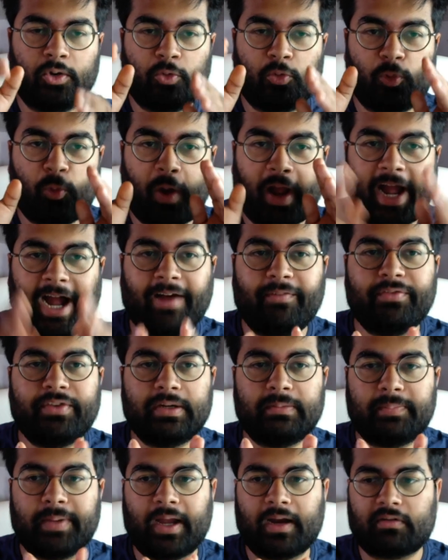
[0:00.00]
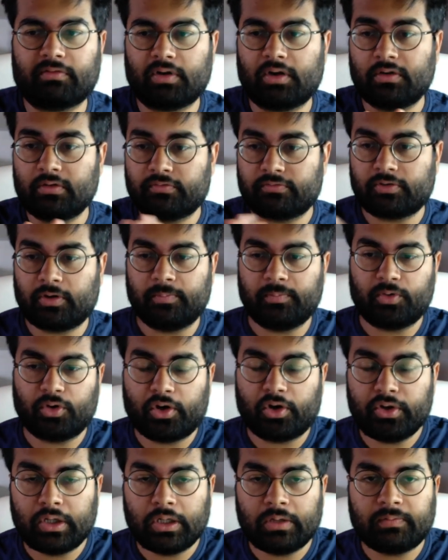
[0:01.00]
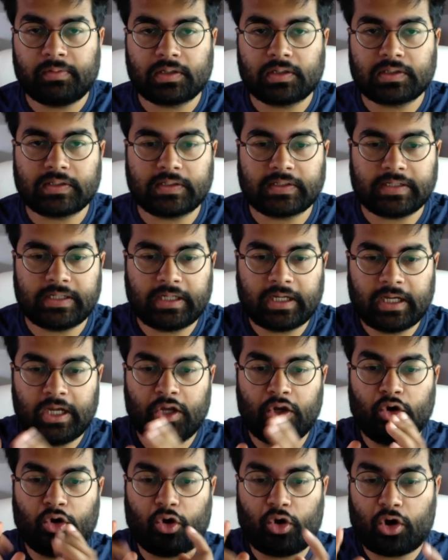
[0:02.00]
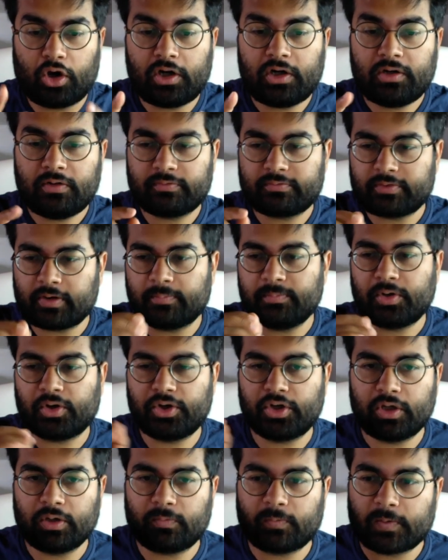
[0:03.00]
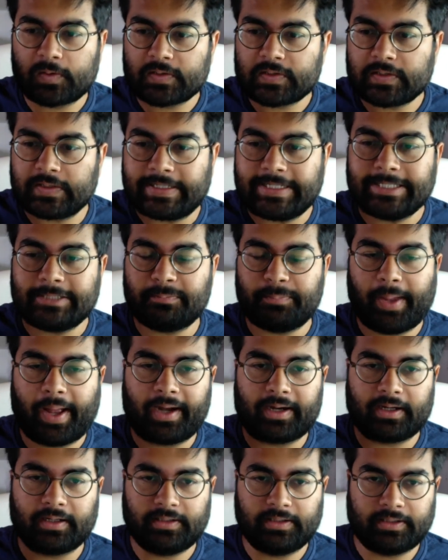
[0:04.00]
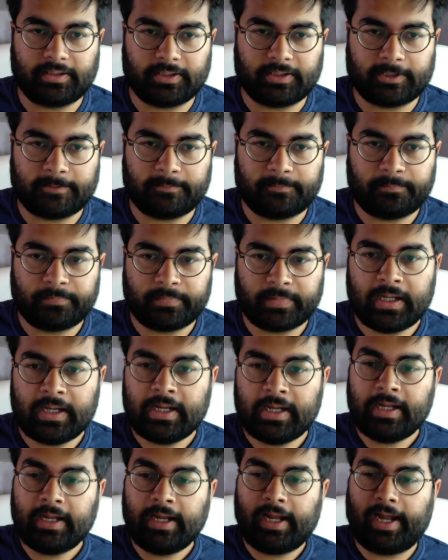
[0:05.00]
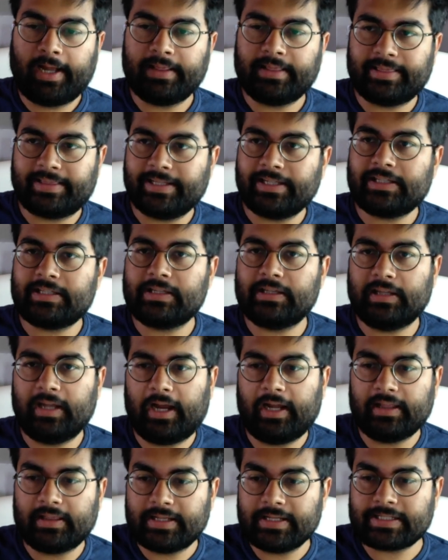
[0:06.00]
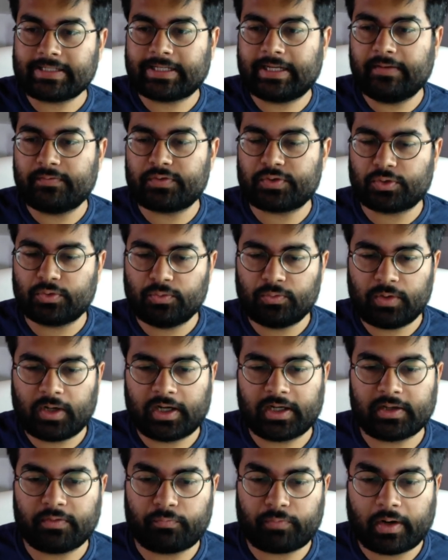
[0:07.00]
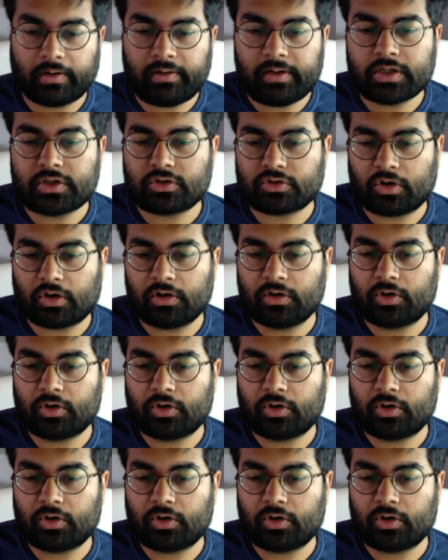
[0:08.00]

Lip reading: who have their background from your university or from your universities back in India. And this gives you a very strong